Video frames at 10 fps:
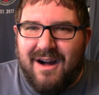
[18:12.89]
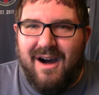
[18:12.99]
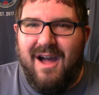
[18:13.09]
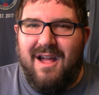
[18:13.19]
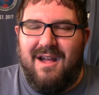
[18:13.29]

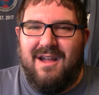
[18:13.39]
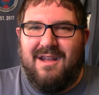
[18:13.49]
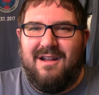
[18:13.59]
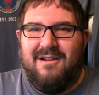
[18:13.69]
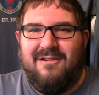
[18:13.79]
Uh,
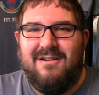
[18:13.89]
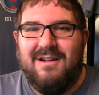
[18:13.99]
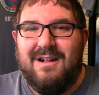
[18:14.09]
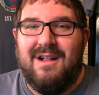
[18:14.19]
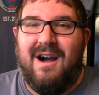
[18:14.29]
you know,
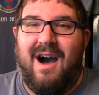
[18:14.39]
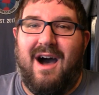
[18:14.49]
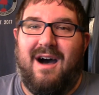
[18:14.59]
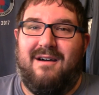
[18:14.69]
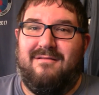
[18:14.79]

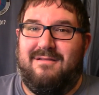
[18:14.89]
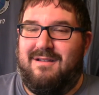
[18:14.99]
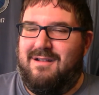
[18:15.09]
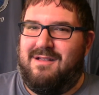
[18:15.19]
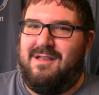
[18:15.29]
uh,
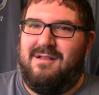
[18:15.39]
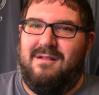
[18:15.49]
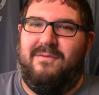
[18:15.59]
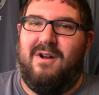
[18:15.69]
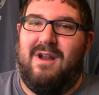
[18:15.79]
it's
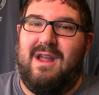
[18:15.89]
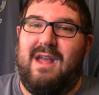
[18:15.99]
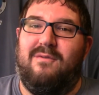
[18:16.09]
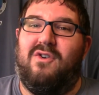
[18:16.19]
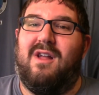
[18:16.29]
very
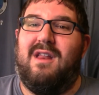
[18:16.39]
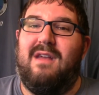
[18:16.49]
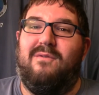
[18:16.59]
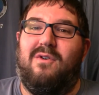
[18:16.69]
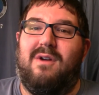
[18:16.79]
Evel
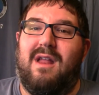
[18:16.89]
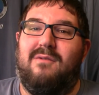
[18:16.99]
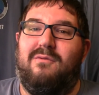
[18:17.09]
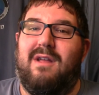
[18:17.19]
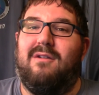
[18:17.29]
Knievel
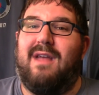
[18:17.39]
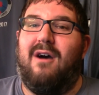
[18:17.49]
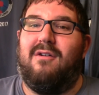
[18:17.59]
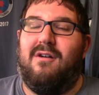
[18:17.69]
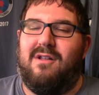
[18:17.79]
getting wheeled
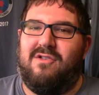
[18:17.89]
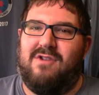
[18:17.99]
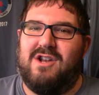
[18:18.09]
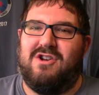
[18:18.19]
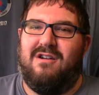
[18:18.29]
out on a
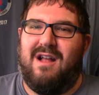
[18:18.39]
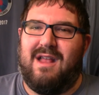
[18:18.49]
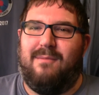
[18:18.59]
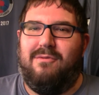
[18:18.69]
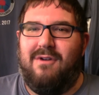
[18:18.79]
stretcher at
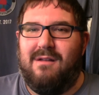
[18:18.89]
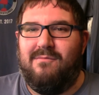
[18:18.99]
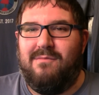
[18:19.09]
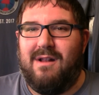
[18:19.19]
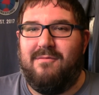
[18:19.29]
that point,
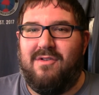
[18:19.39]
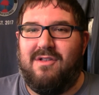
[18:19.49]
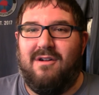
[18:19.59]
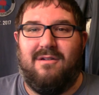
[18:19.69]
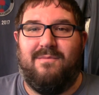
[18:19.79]
but
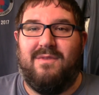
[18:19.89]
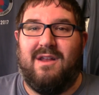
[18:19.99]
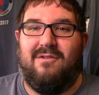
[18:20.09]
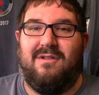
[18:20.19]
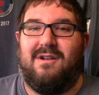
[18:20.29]
still,
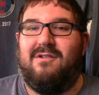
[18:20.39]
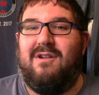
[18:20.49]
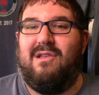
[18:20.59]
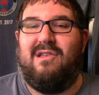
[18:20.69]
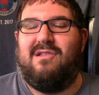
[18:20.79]
you know, the
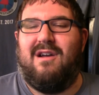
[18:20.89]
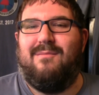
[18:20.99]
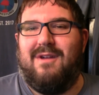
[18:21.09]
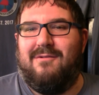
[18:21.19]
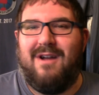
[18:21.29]
crazy
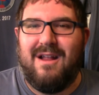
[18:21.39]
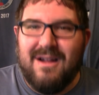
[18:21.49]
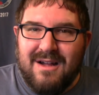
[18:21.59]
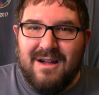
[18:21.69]
stuntman, right?